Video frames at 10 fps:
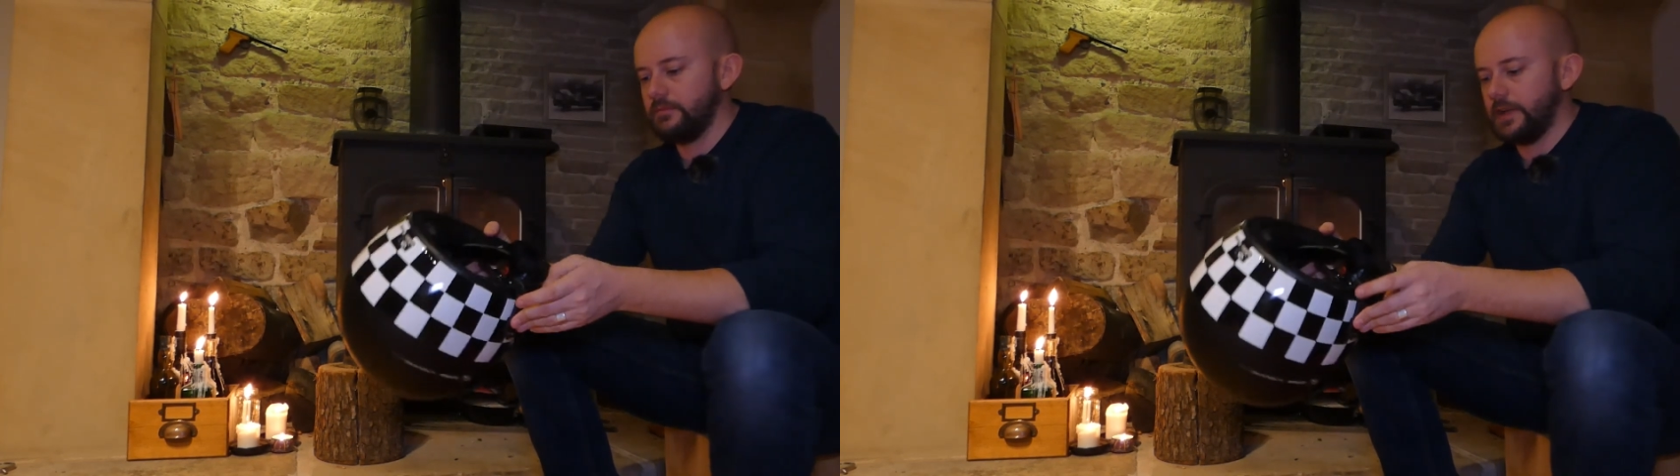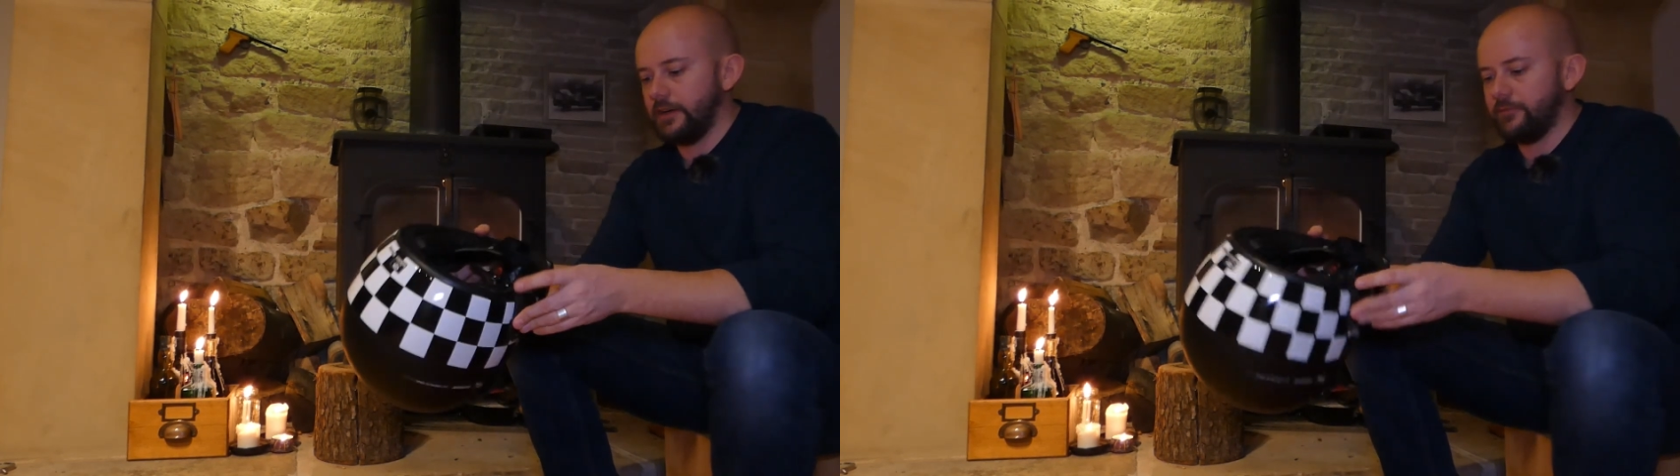
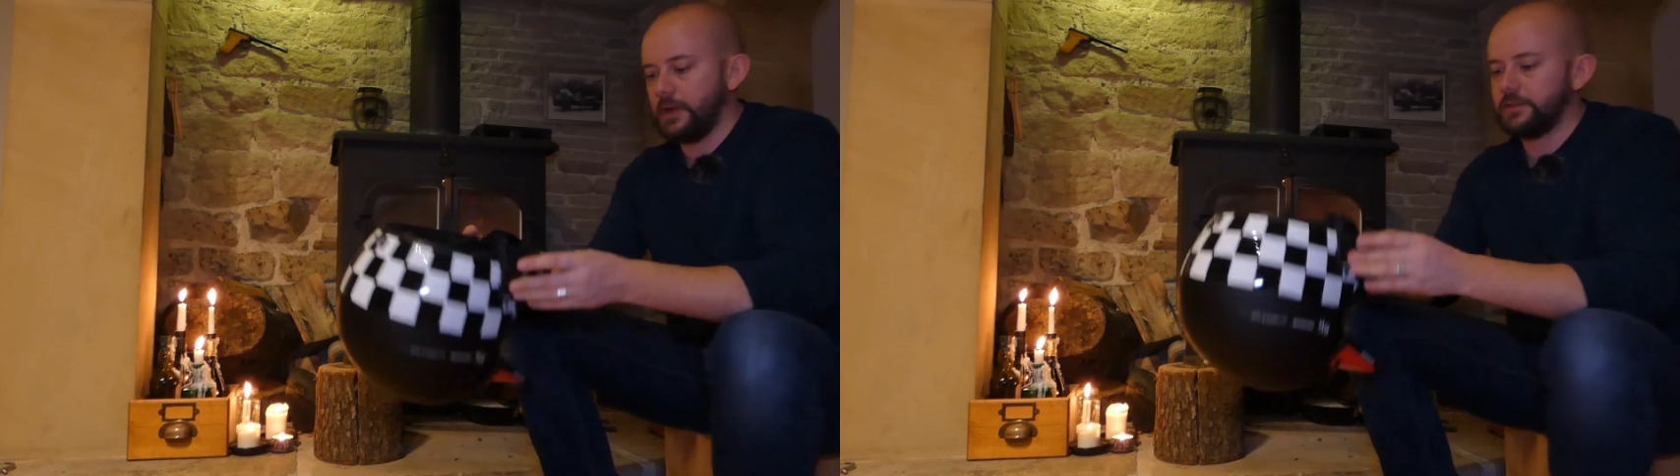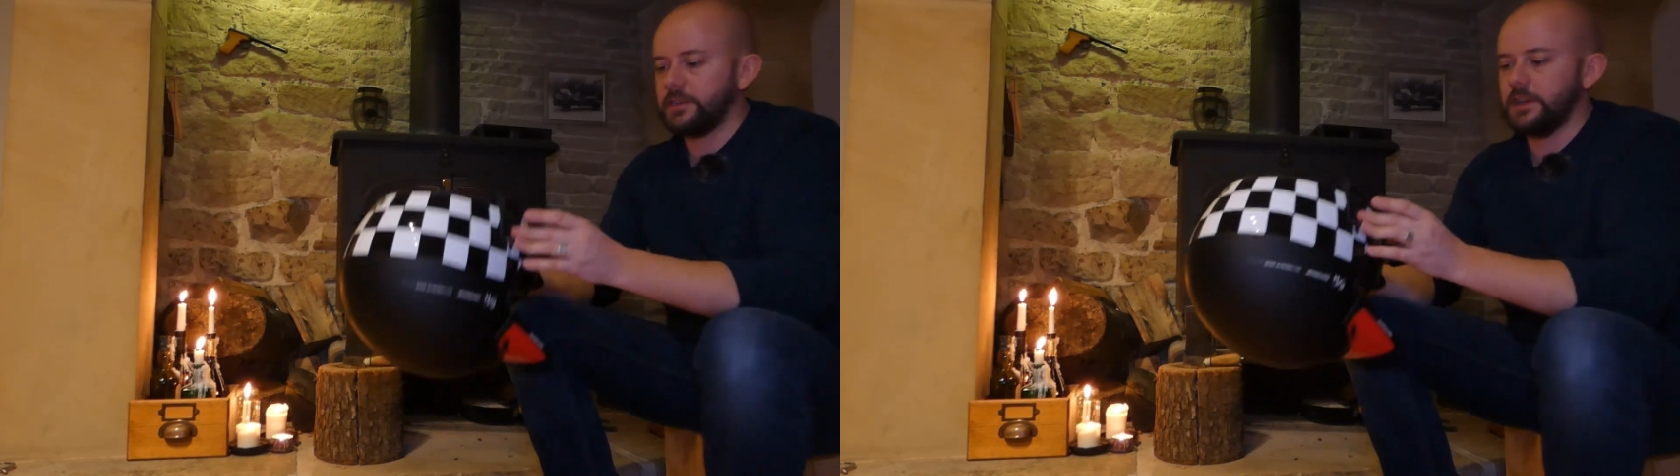I've
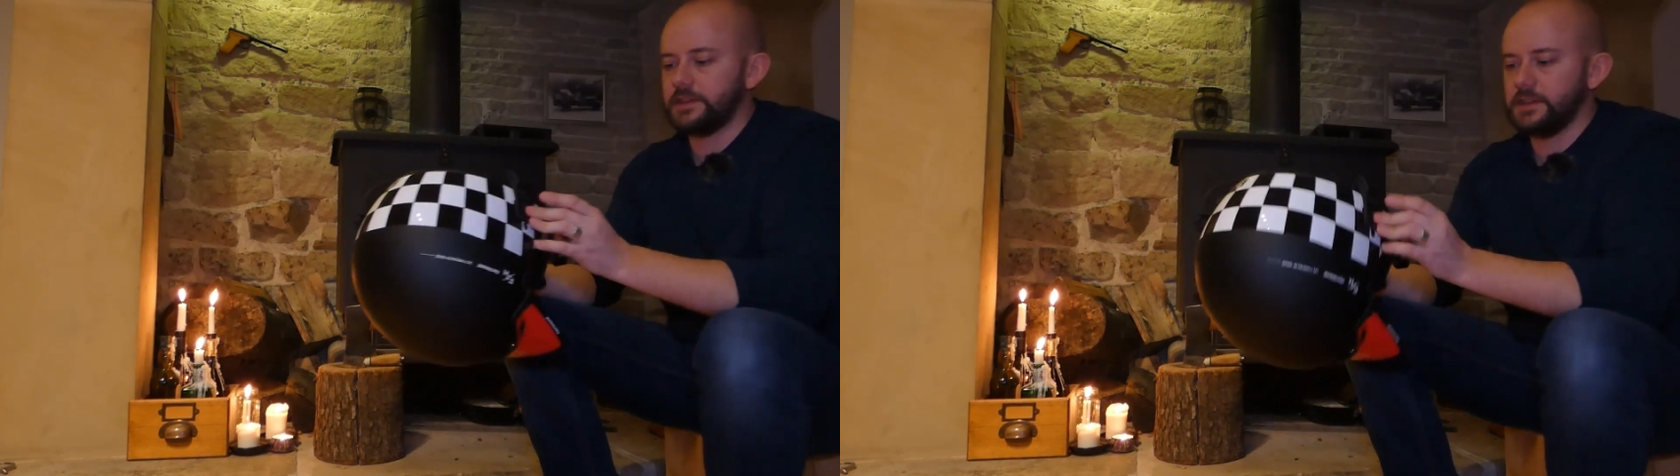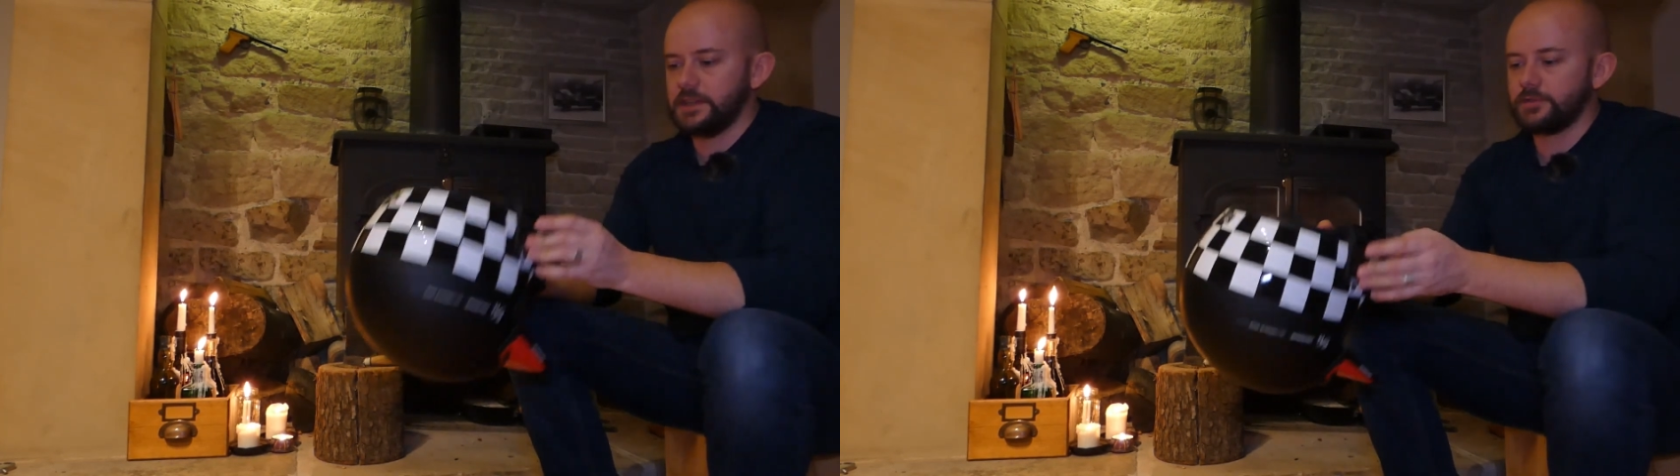mounted it
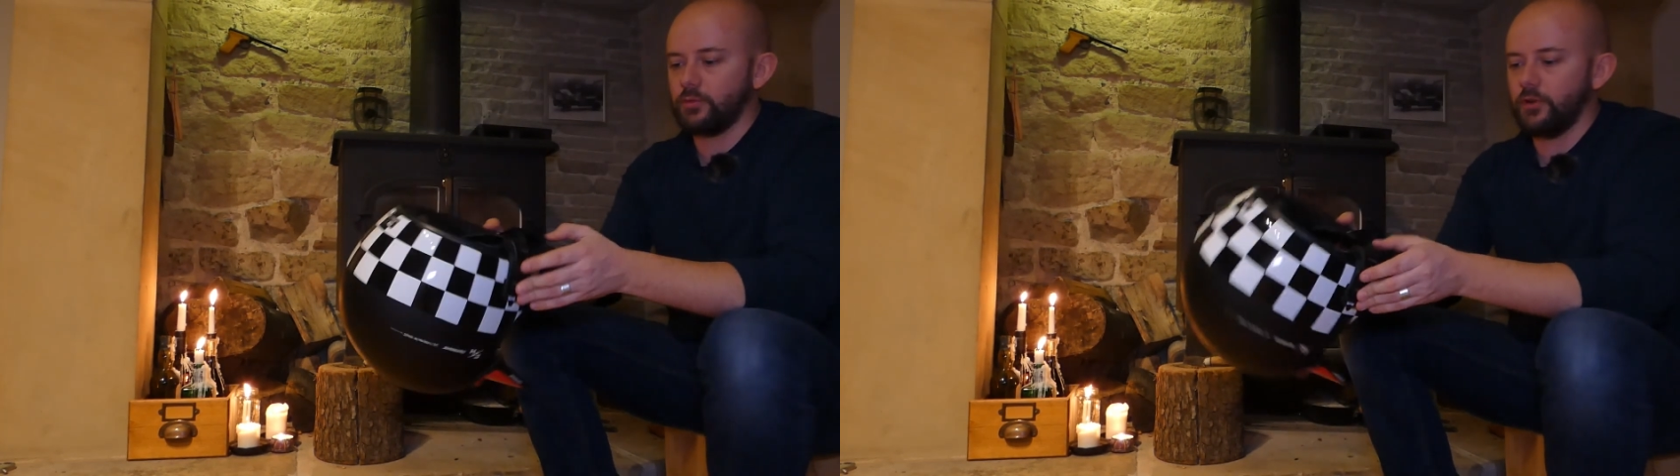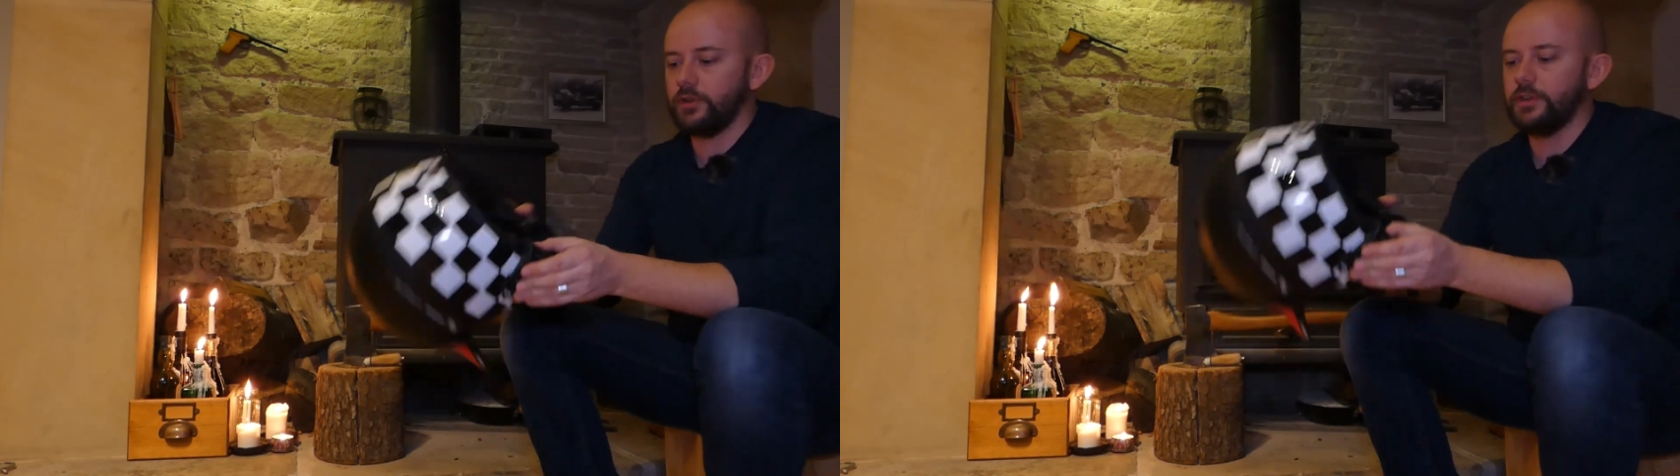to this
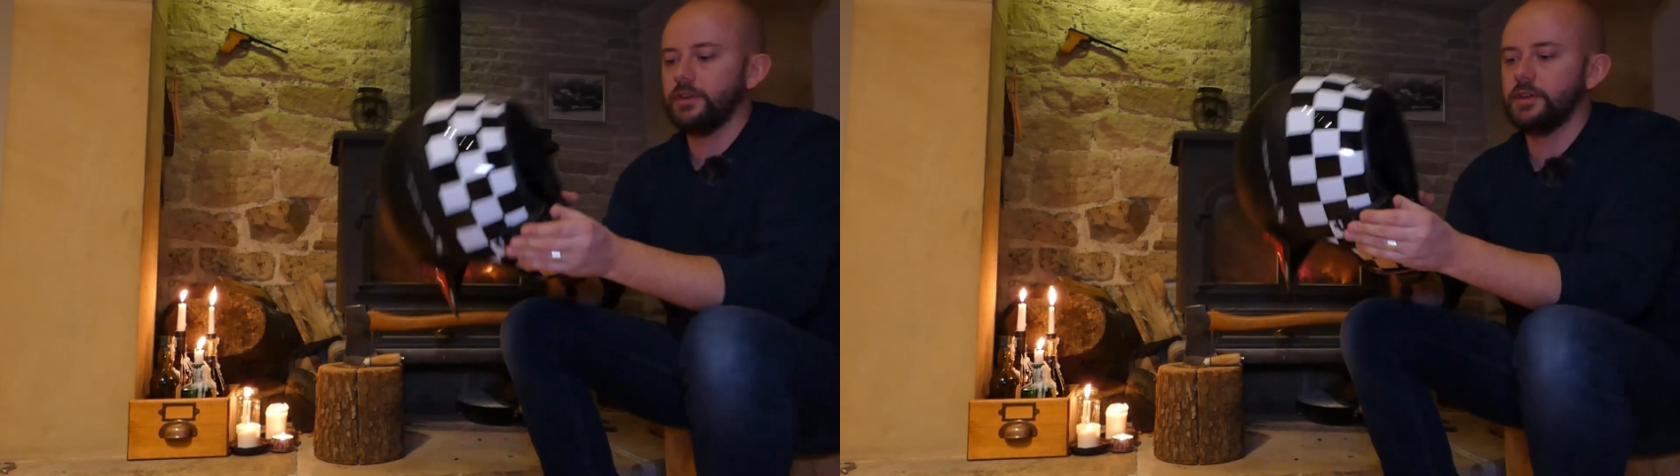one